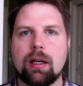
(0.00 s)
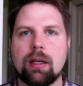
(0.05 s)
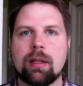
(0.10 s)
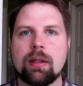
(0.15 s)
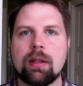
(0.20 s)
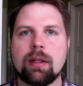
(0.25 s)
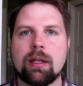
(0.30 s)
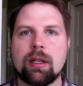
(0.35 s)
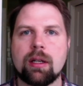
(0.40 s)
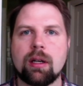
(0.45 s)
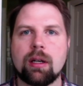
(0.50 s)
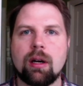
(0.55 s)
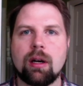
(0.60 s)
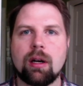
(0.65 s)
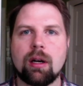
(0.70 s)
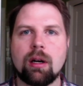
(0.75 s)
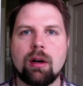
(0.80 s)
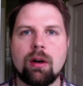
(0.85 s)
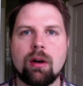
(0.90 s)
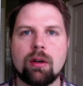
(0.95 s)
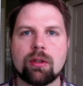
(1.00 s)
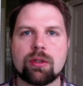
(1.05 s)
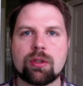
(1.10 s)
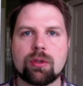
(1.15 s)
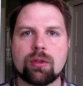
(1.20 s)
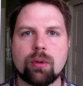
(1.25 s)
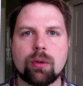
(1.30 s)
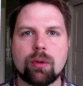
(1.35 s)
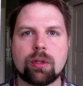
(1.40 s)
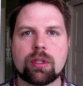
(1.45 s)
There are all
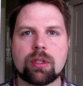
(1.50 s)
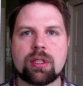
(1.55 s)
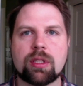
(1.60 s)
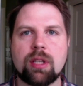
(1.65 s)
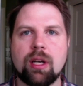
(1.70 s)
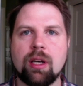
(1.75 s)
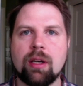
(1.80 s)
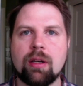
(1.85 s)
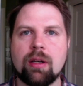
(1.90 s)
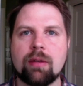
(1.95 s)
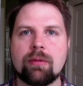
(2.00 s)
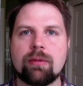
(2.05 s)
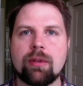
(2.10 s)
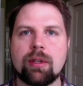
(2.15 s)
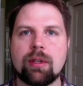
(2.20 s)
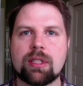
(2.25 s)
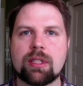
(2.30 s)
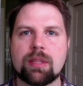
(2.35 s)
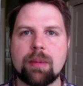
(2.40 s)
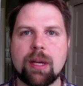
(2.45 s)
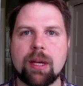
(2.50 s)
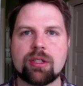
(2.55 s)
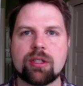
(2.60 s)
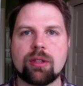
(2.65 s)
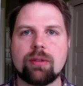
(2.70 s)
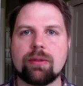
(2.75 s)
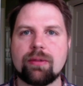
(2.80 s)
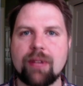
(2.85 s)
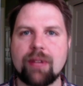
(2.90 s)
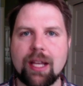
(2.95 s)
sorts of
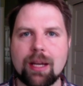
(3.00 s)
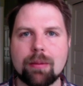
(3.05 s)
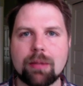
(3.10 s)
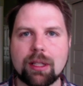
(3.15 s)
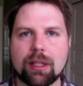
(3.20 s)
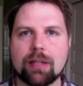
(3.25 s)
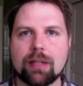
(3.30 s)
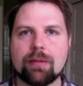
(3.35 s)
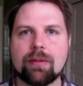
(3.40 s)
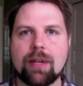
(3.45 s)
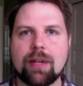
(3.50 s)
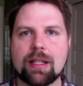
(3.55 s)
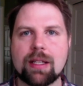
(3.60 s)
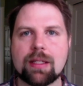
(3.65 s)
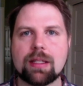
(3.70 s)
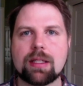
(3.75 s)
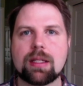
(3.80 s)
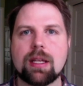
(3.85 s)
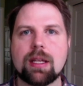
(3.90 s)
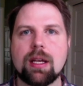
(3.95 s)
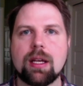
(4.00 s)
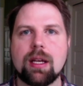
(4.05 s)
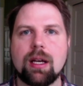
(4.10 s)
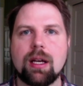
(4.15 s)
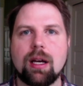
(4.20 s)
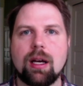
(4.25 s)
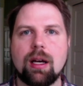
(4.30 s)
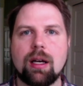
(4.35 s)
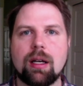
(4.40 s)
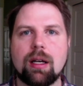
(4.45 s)
special family events
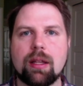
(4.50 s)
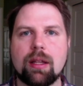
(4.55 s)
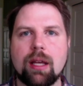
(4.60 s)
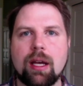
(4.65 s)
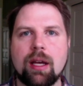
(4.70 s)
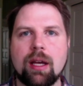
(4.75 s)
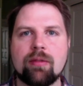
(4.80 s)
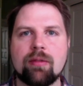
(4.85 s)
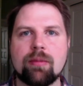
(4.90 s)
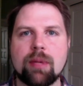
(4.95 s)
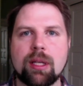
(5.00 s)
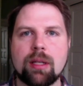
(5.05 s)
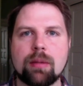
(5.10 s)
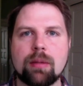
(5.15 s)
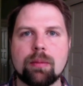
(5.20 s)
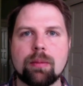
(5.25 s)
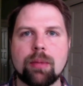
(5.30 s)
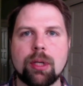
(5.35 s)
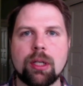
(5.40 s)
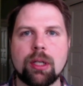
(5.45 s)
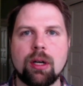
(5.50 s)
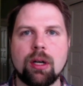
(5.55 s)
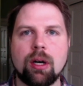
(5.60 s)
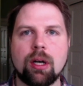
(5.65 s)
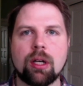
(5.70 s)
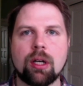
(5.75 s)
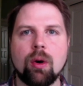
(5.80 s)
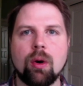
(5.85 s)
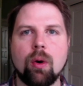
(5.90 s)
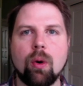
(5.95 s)
that have been put
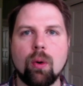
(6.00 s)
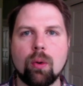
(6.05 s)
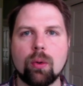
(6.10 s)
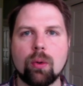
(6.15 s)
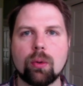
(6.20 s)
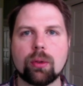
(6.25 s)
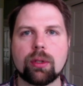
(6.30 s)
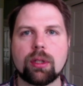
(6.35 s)
on hold